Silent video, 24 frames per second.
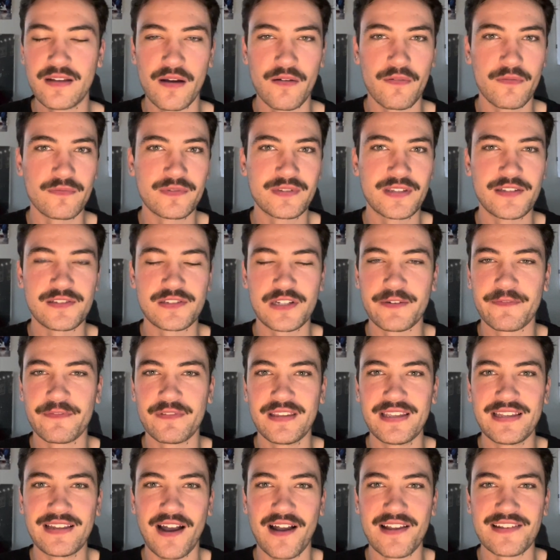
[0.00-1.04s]

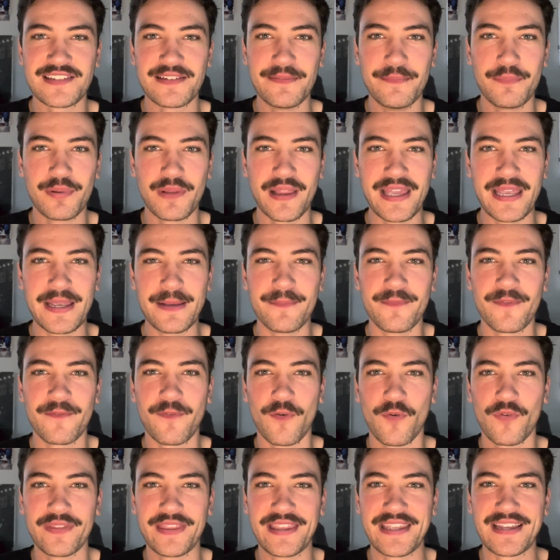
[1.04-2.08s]
deservedly got some blame
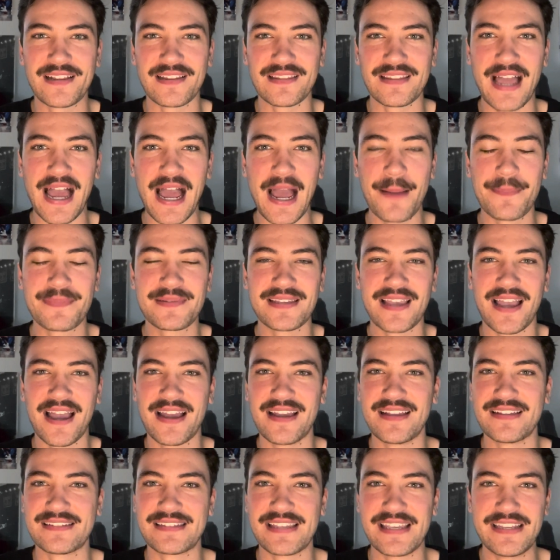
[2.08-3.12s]
for the collapse,
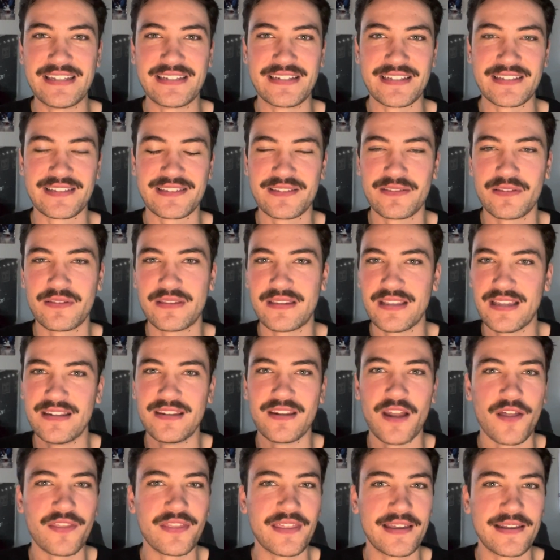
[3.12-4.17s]
as he just did
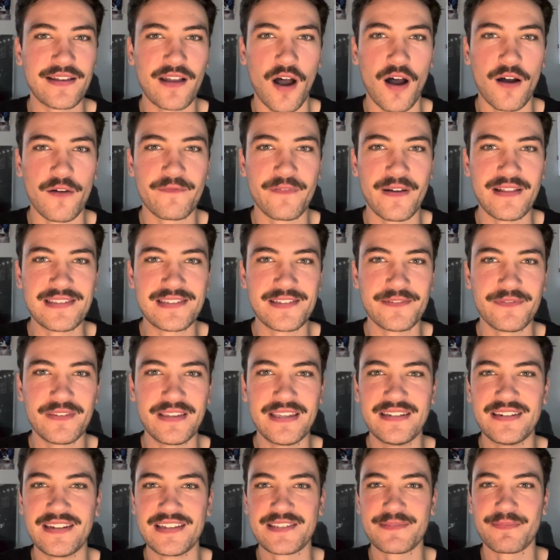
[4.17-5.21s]
nothing
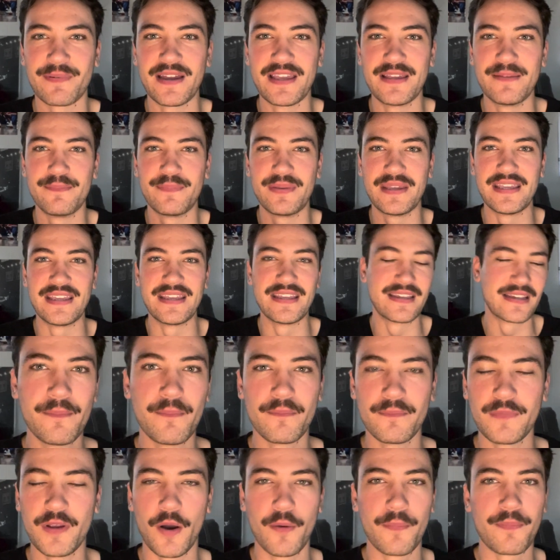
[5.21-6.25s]
offensively despite being
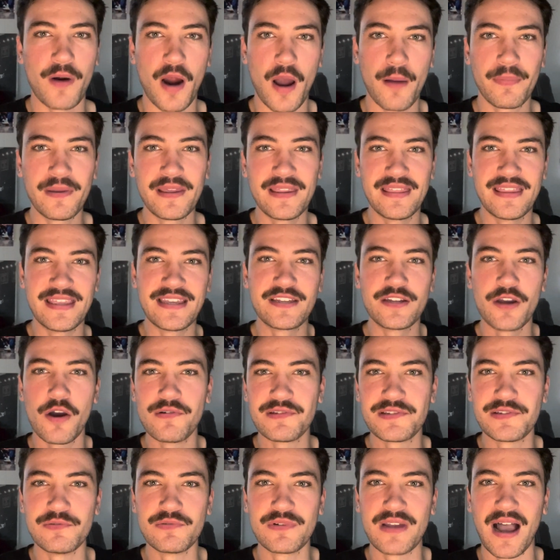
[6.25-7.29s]
probably the
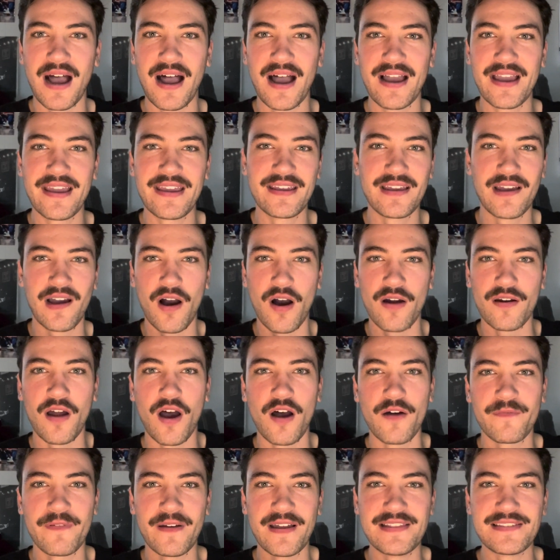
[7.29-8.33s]
go-to guy on
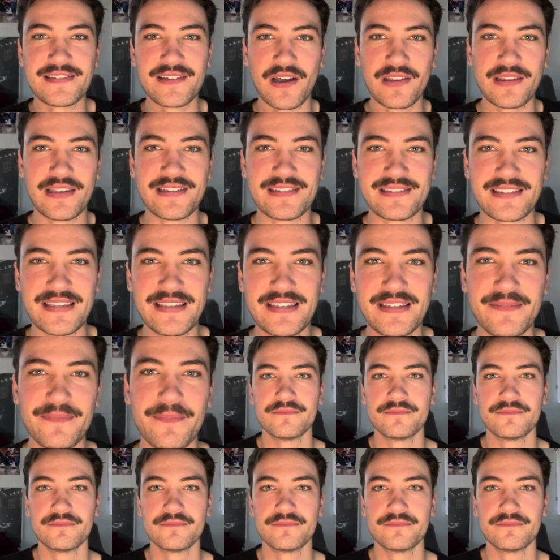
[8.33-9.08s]
offense on this team.